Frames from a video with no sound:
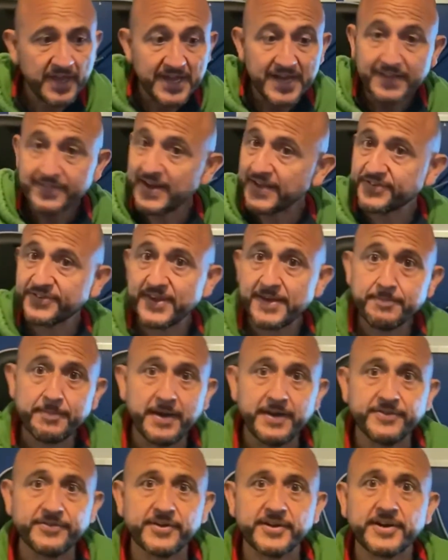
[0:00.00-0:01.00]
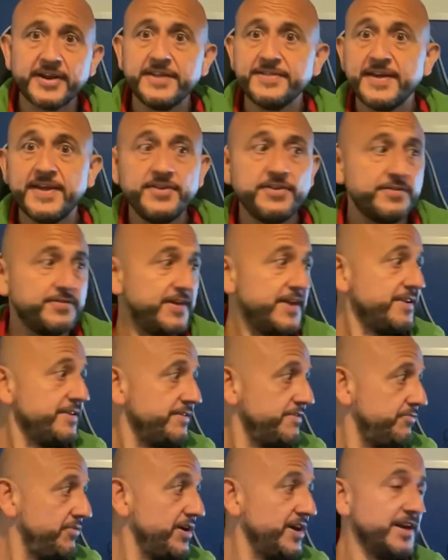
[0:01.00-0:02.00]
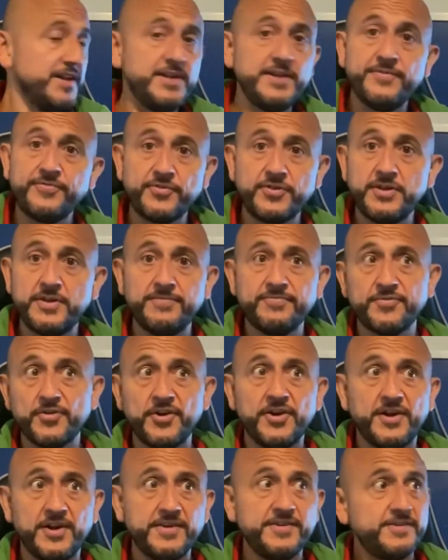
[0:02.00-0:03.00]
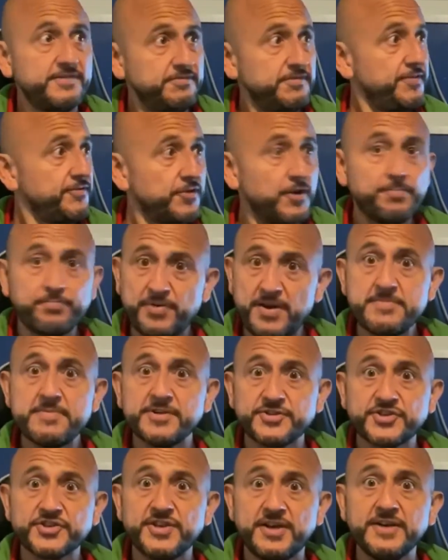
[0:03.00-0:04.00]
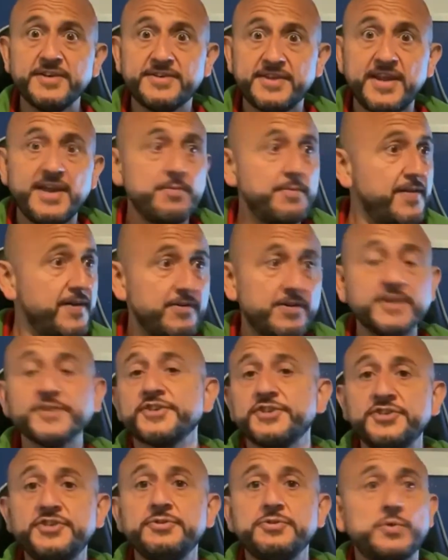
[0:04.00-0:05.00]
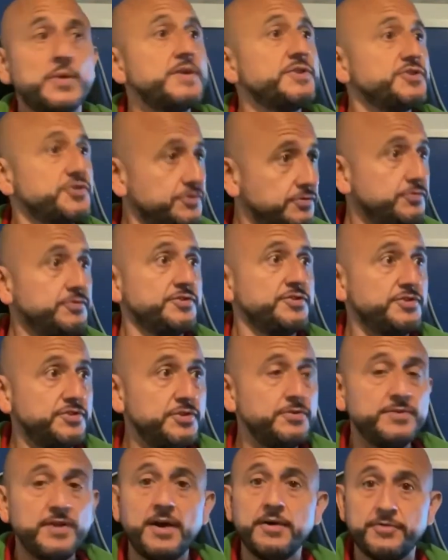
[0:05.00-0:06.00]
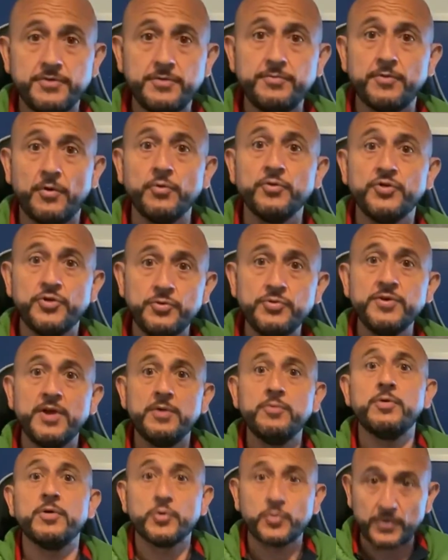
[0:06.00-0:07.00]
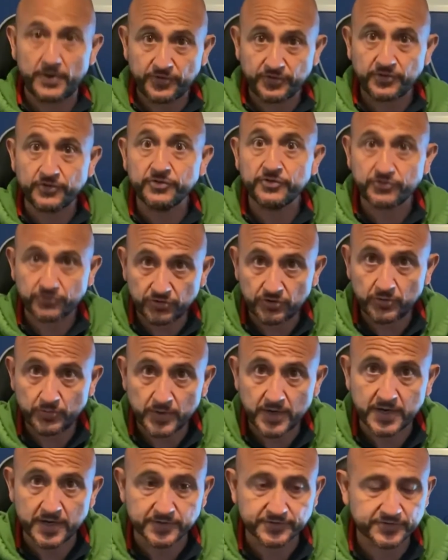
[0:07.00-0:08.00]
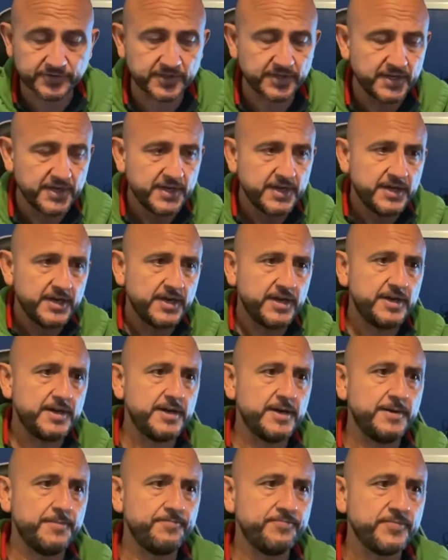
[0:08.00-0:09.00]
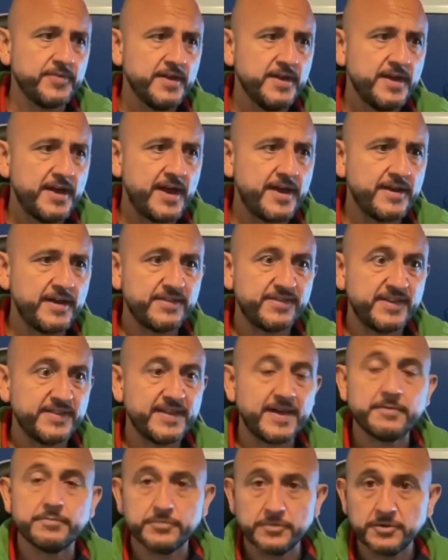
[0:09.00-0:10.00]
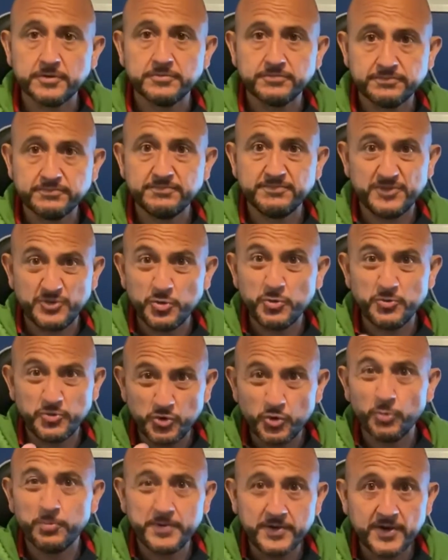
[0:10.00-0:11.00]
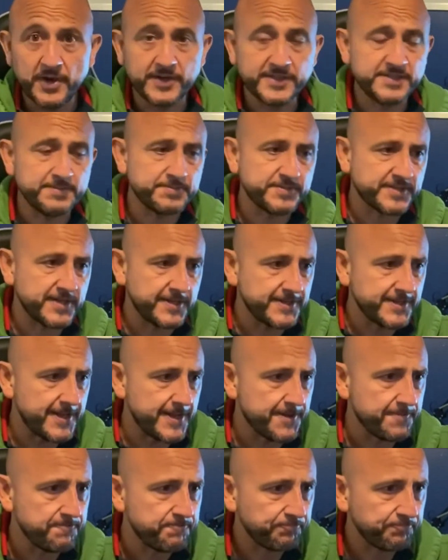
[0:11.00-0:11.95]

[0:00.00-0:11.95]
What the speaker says: That's it basically. Then really you've got pretty much an idea when they're asking you questions. You know what questions to ask, and I think that you'll be 90% there.